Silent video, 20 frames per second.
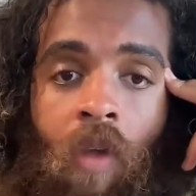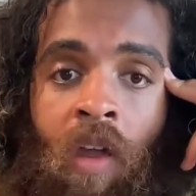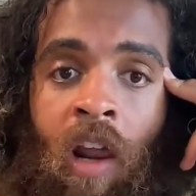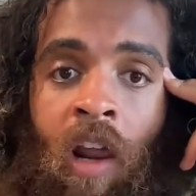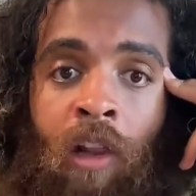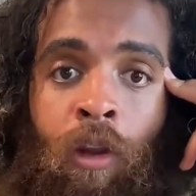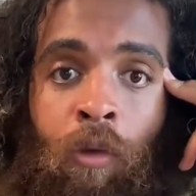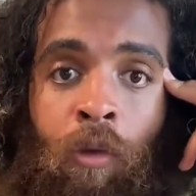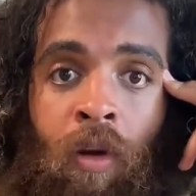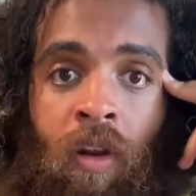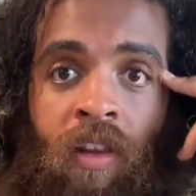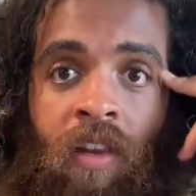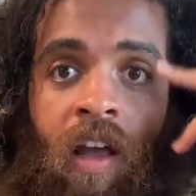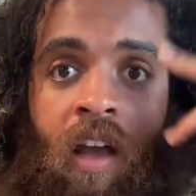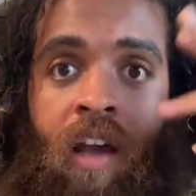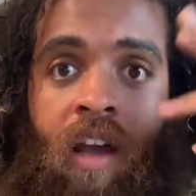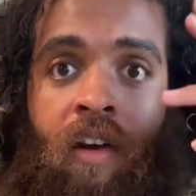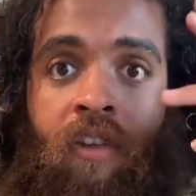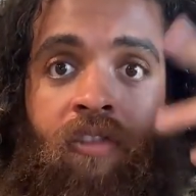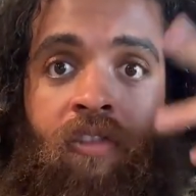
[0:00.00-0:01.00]
I like learning
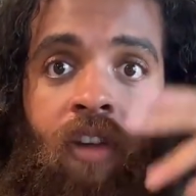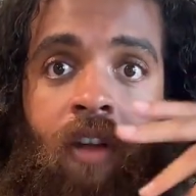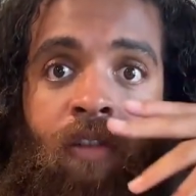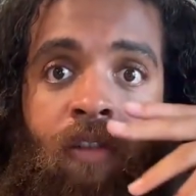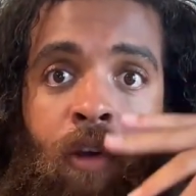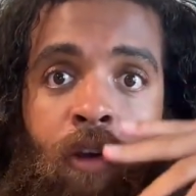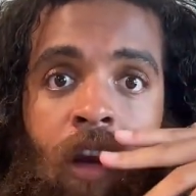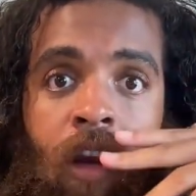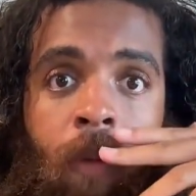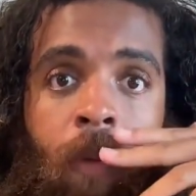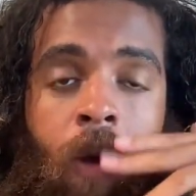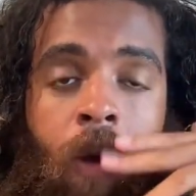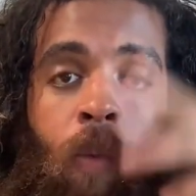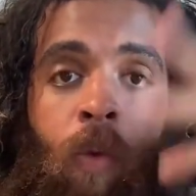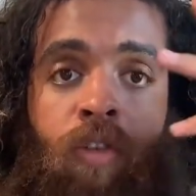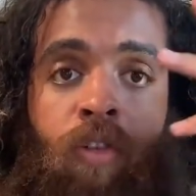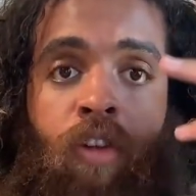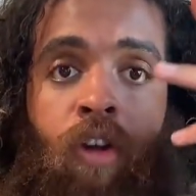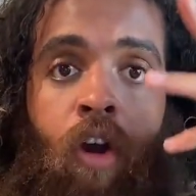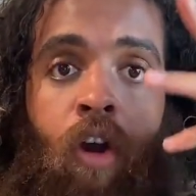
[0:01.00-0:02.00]
that kind of stuff, learning about
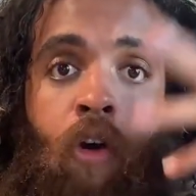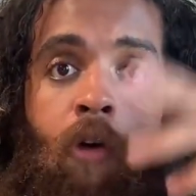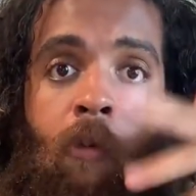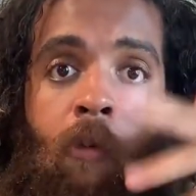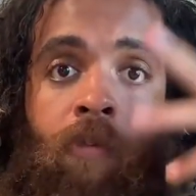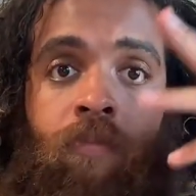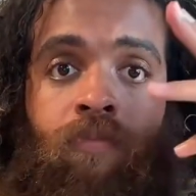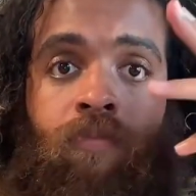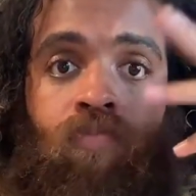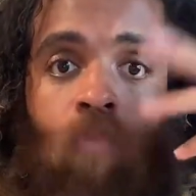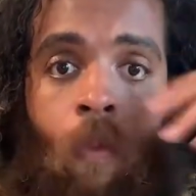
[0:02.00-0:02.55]
where to go